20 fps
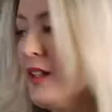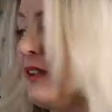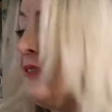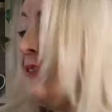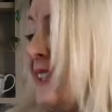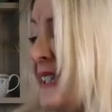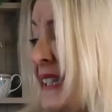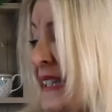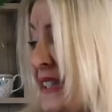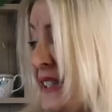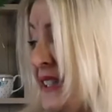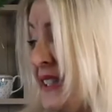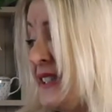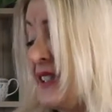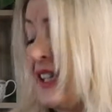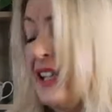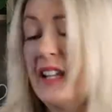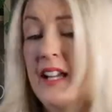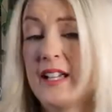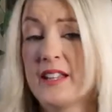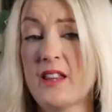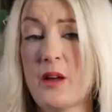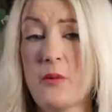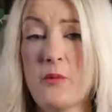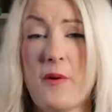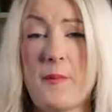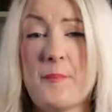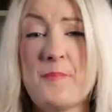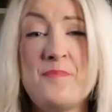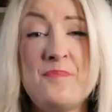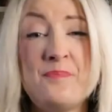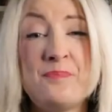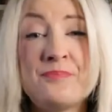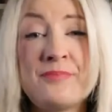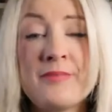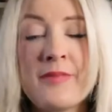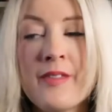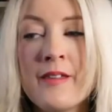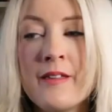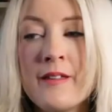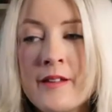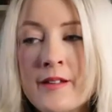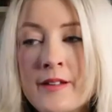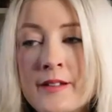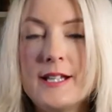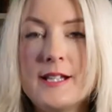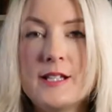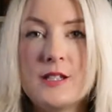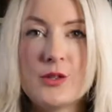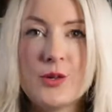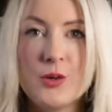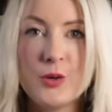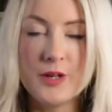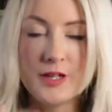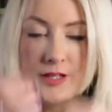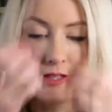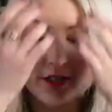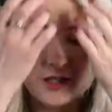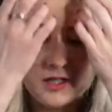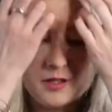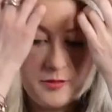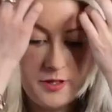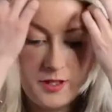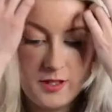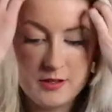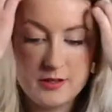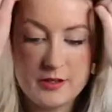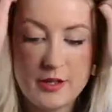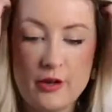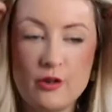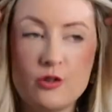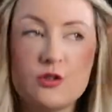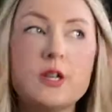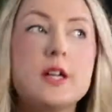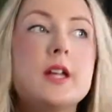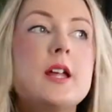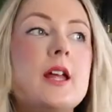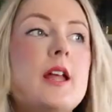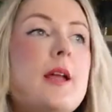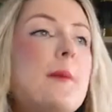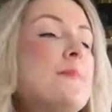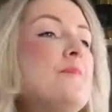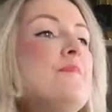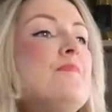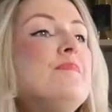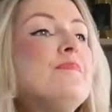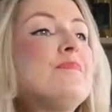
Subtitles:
Really good, I like that one. These scorings are going to be so tricky.